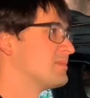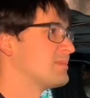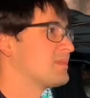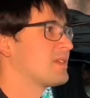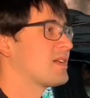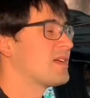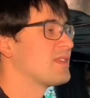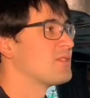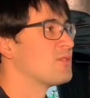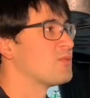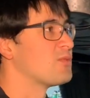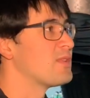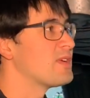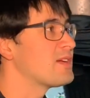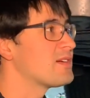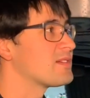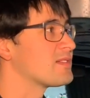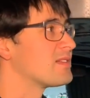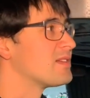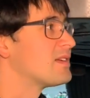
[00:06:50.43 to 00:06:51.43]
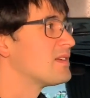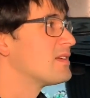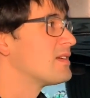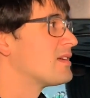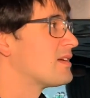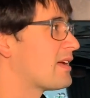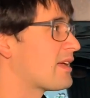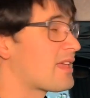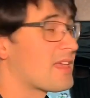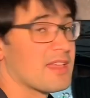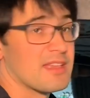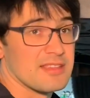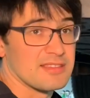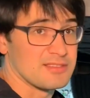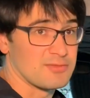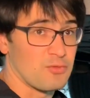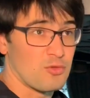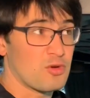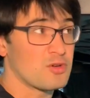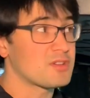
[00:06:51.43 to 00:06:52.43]
kind of weird. Again,
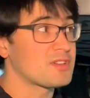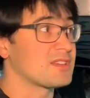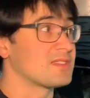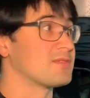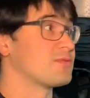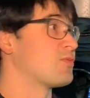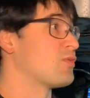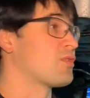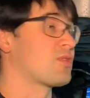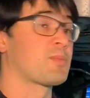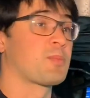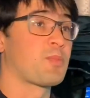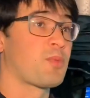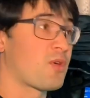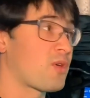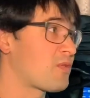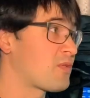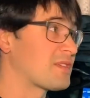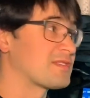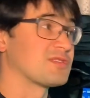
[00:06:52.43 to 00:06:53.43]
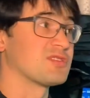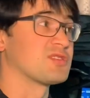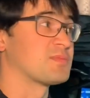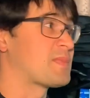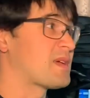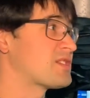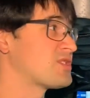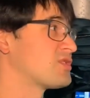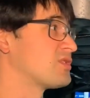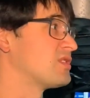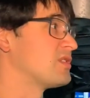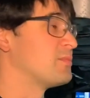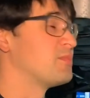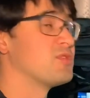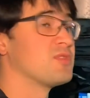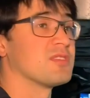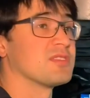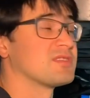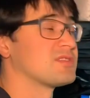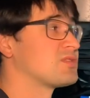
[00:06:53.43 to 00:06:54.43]
it's work and it's work perfect. Suspension on
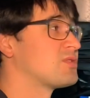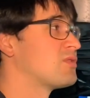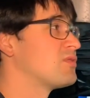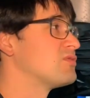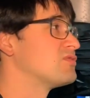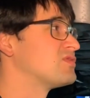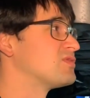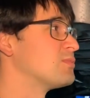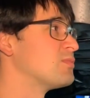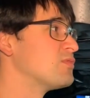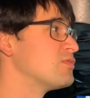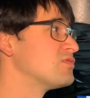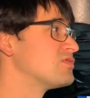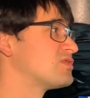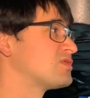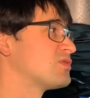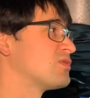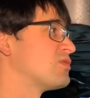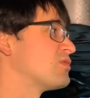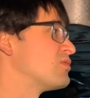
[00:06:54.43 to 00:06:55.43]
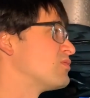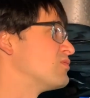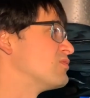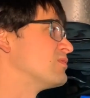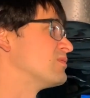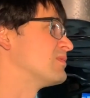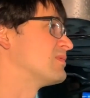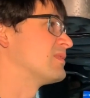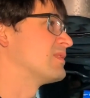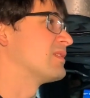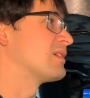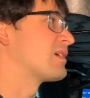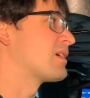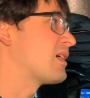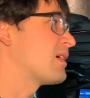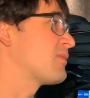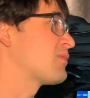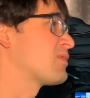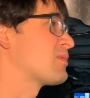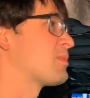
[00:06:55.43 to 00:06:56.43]
Buick, so smooth, so
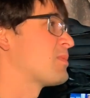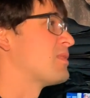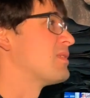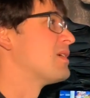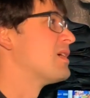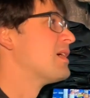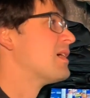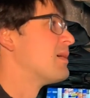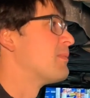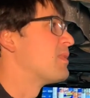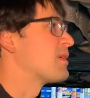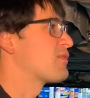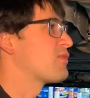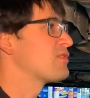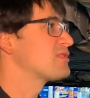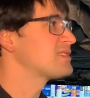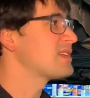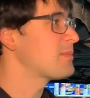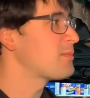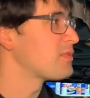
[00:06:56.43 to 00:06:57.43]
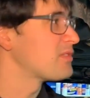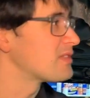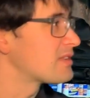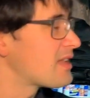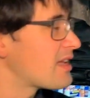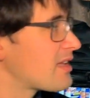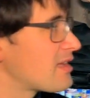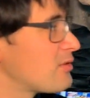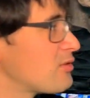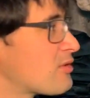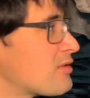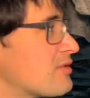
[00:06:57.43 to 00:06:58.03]
comfortable. But for example, take a look